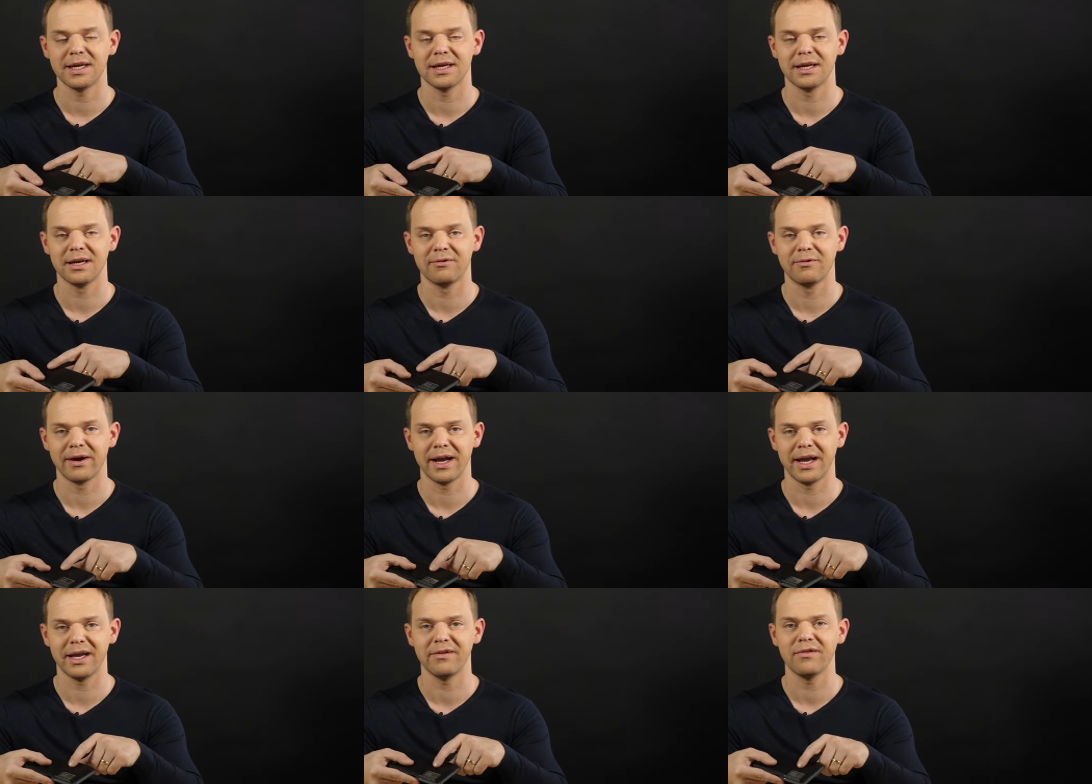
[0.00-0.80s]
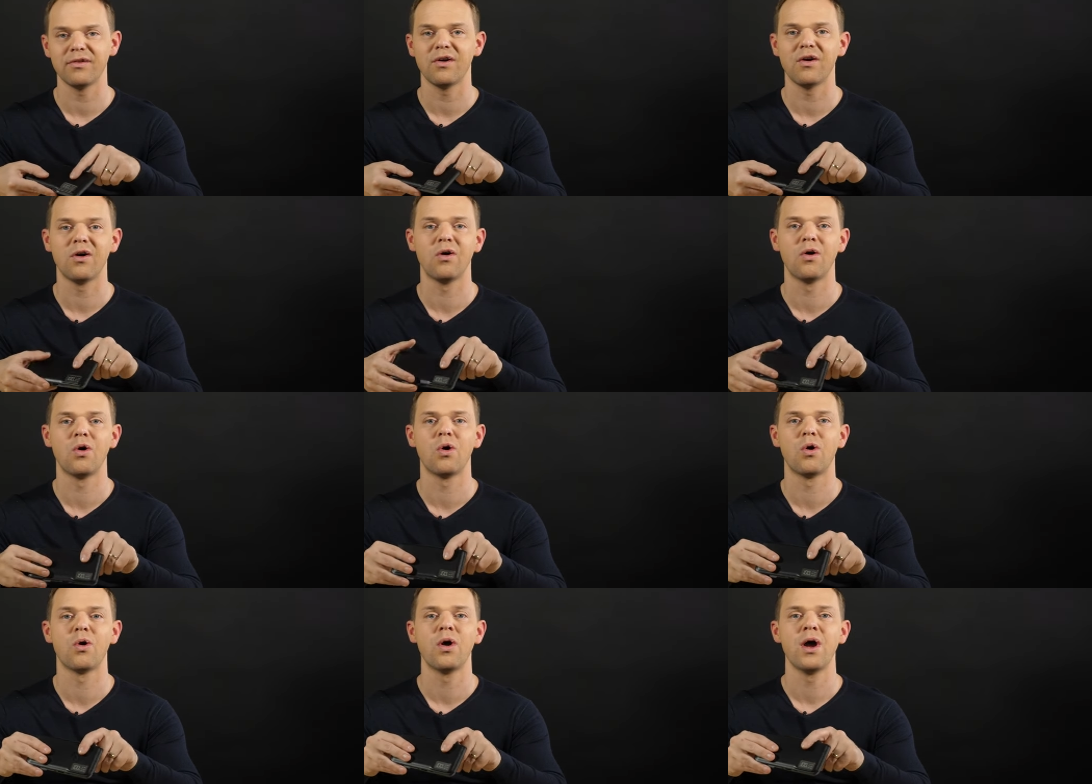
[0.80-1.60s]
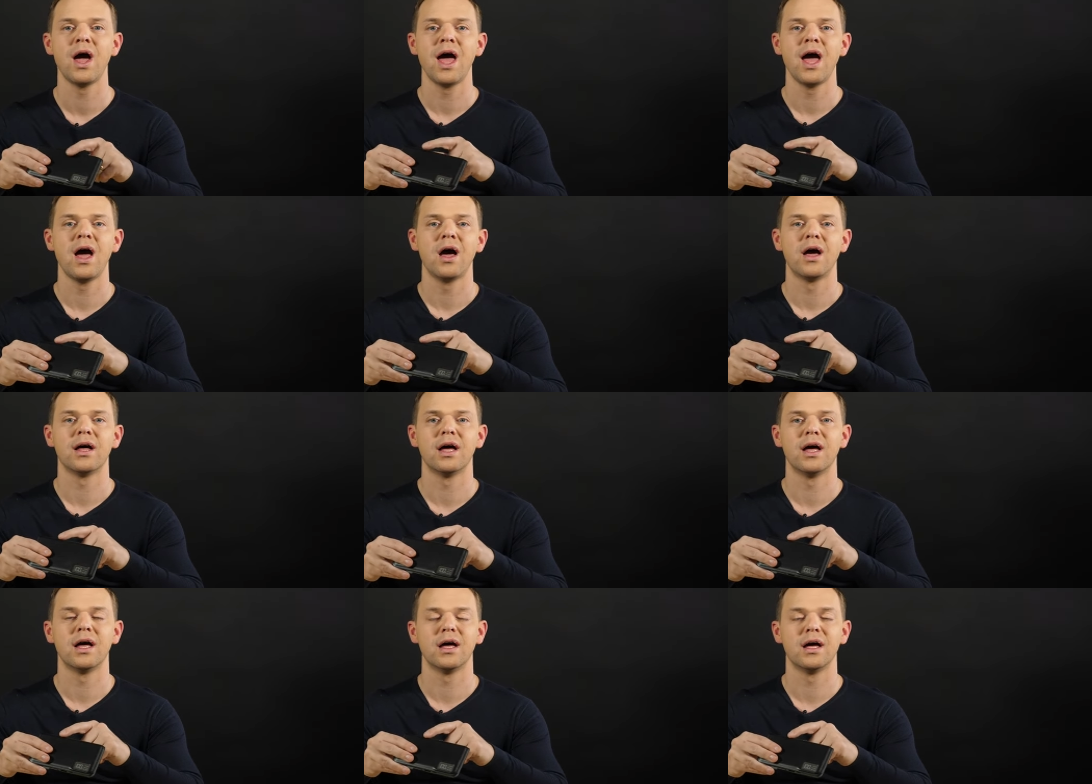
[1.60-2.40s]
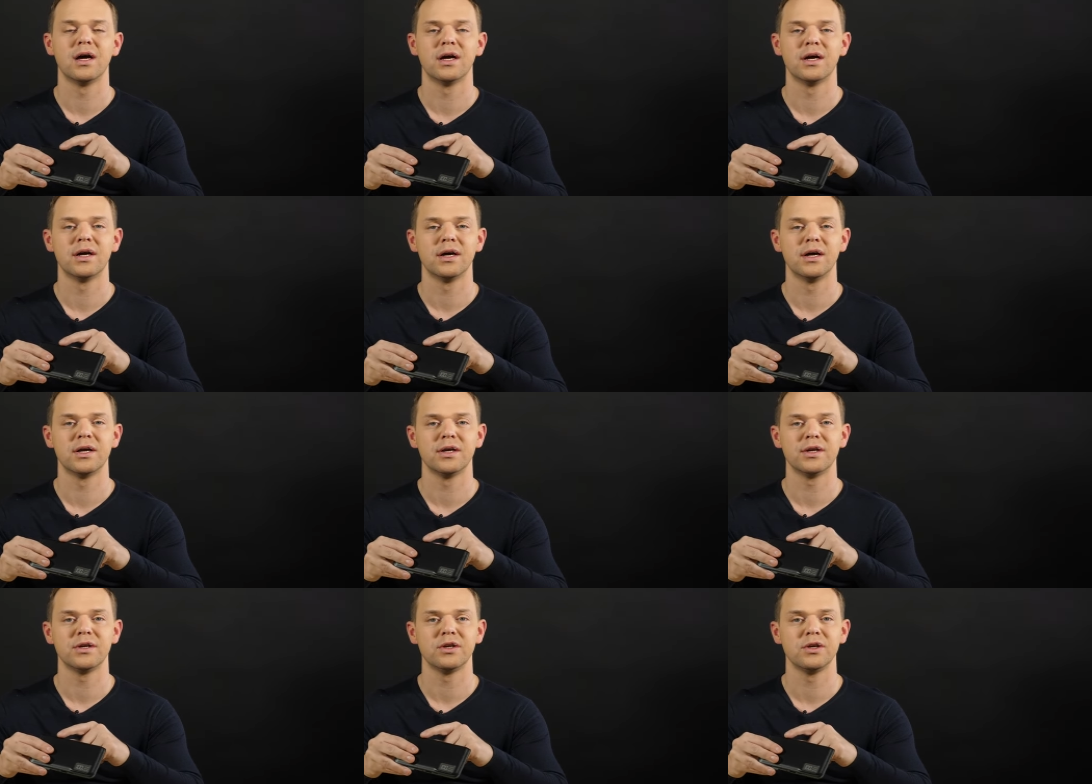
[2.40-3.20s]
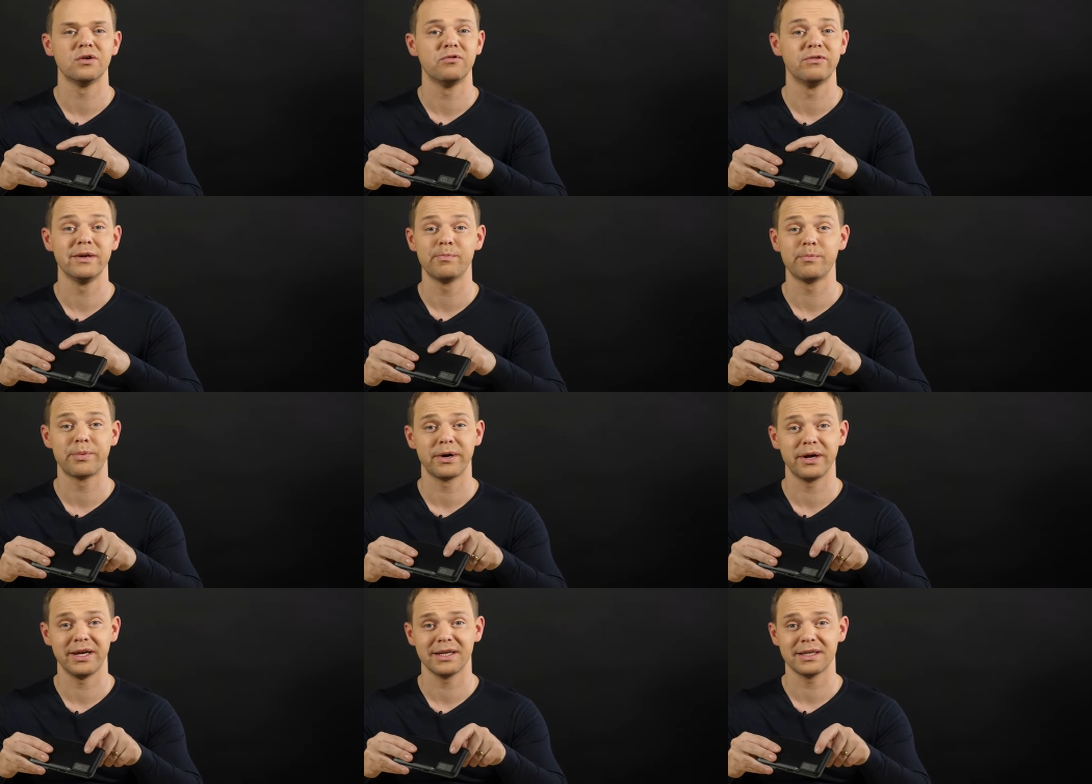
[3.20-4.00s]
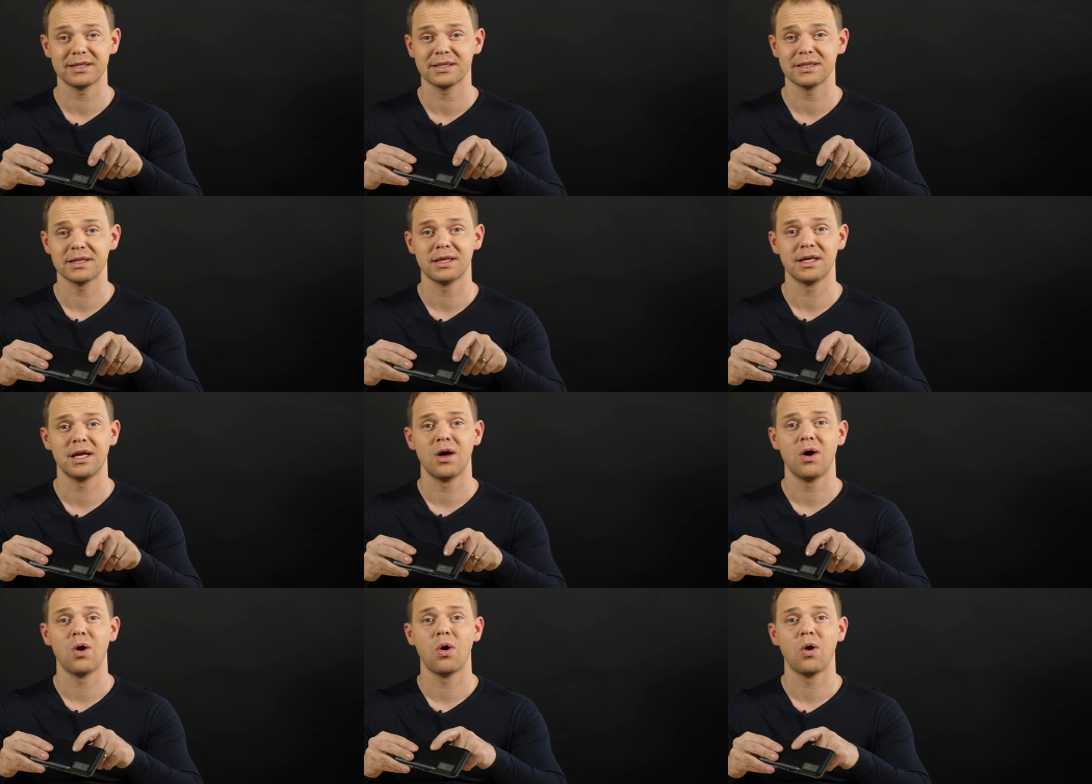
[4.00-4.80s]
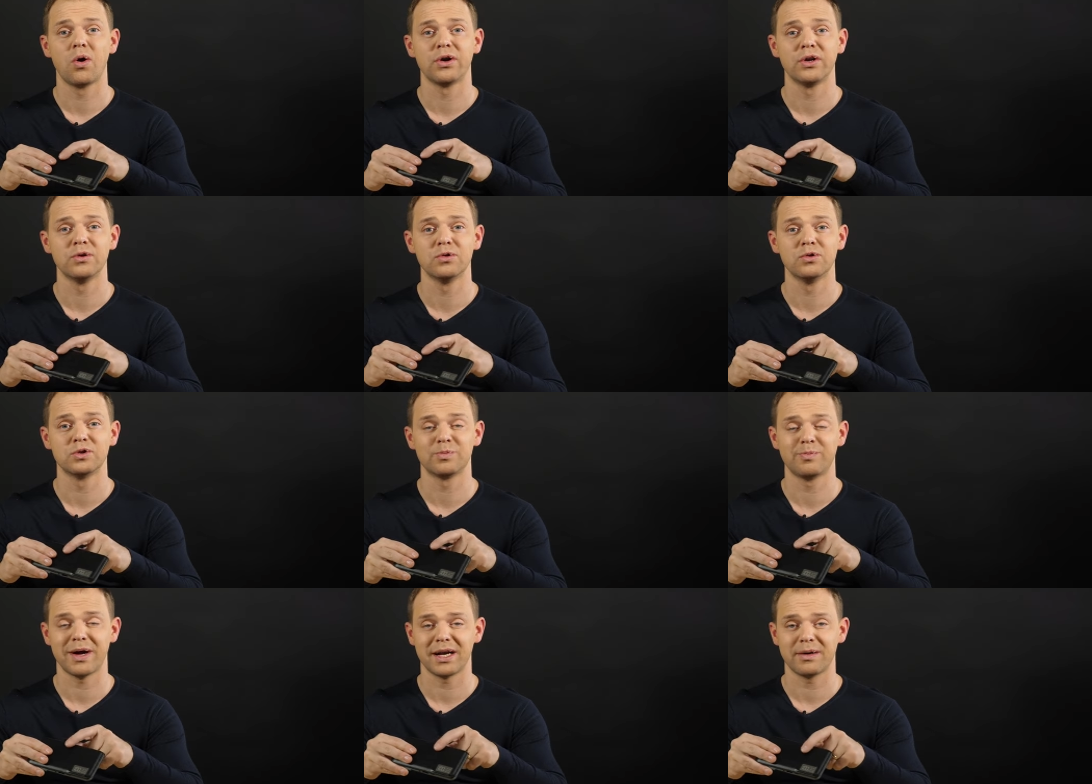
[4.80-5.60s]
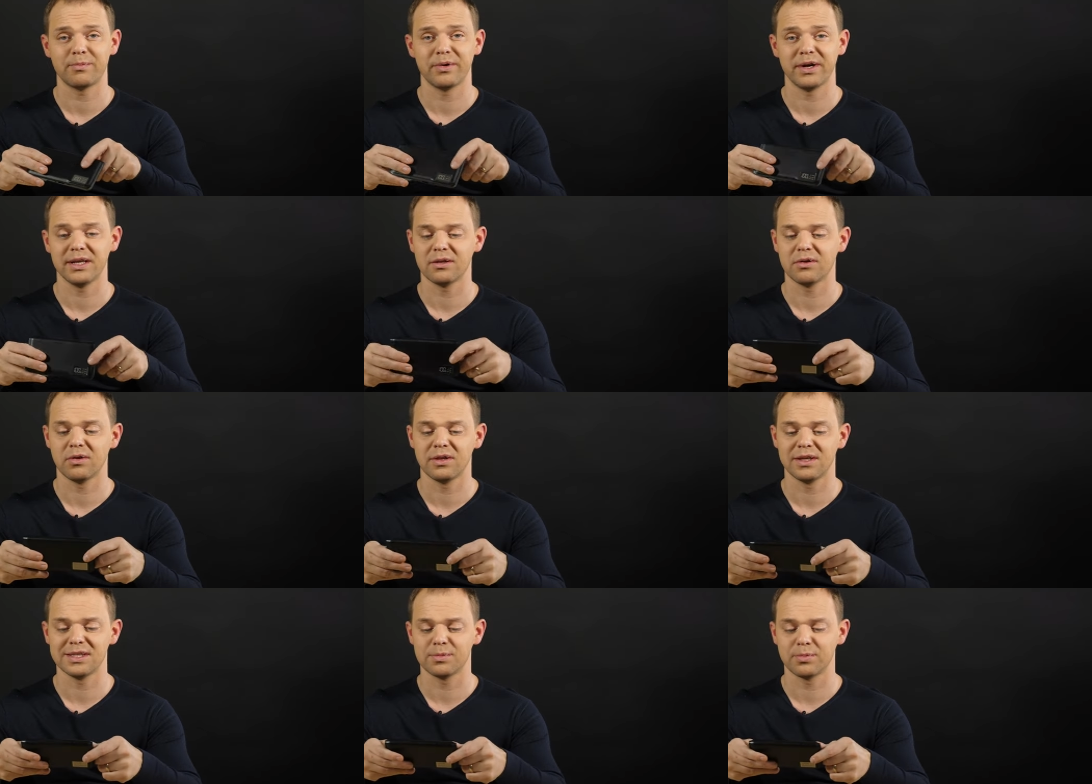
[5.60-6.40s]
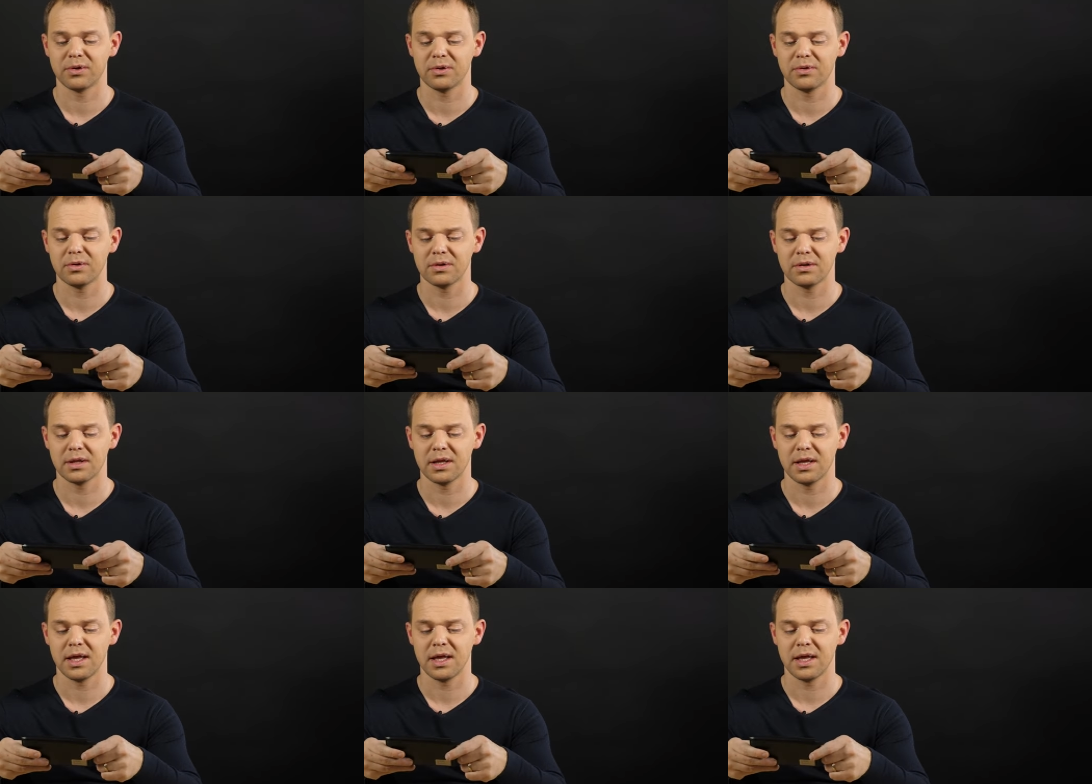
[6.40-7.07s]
engrave or UV print or use pad print on this product,